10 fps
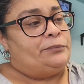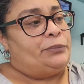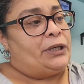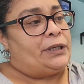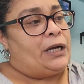
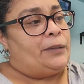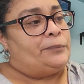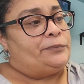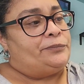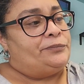But
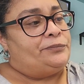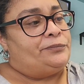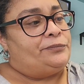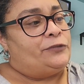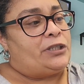
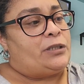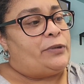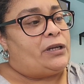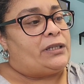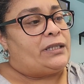just to
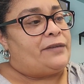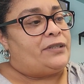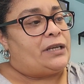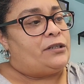be on the safe side,